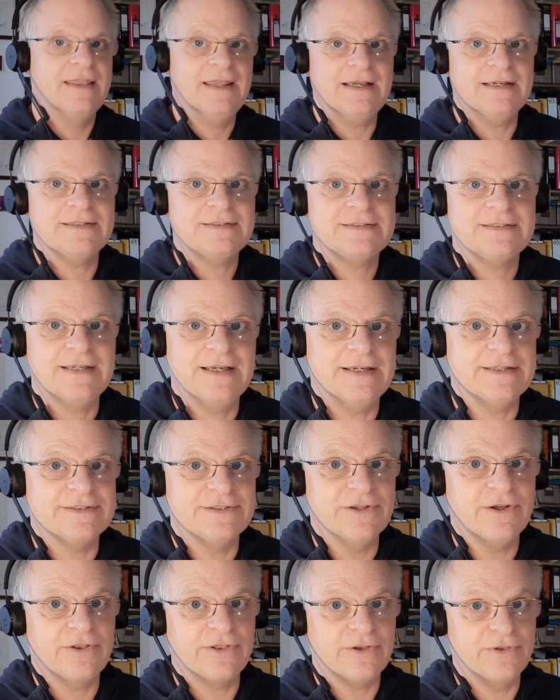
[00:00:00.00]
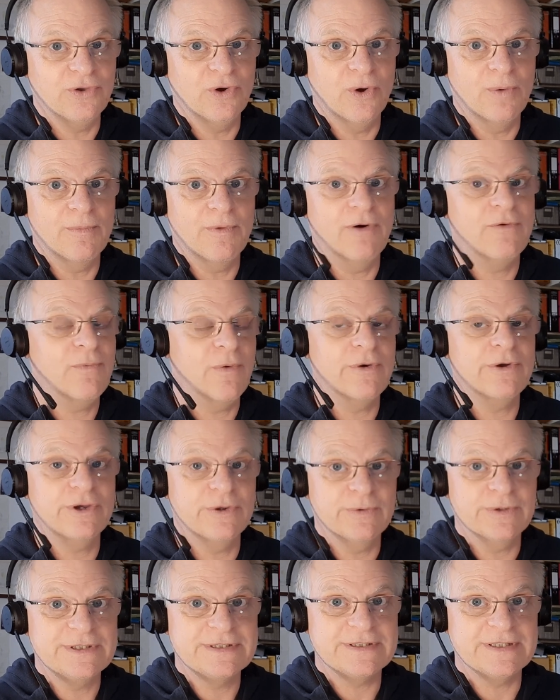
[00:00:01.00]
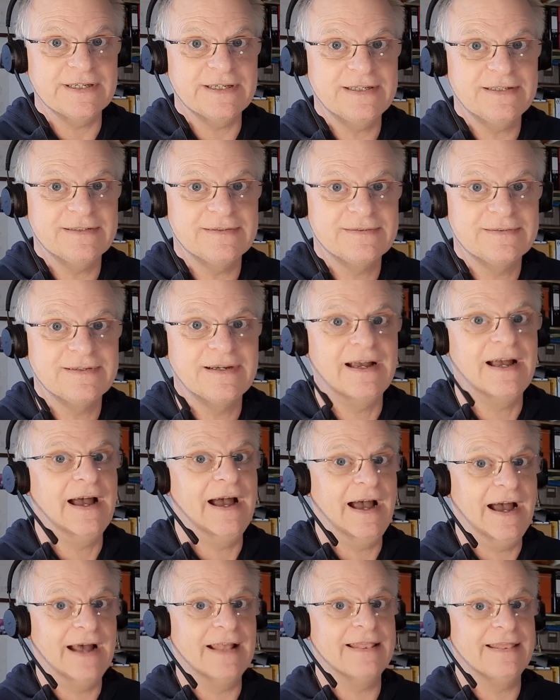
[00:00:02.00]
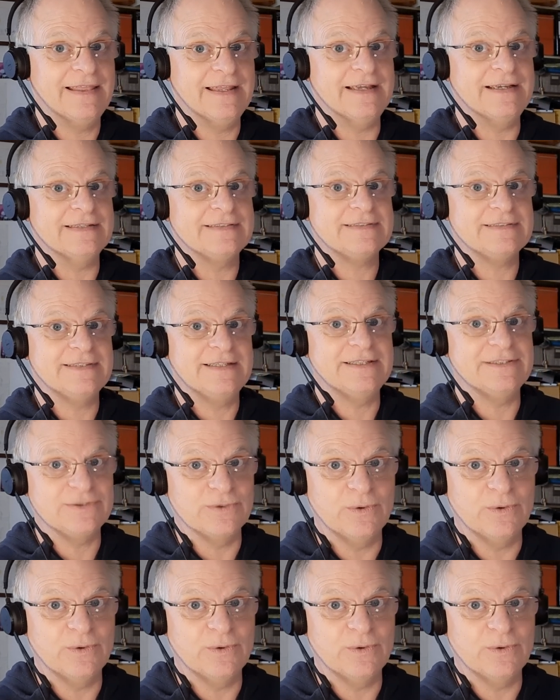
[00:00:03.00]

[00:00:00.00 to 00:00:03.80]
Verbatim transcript: This is not the norm of what you would see. And this is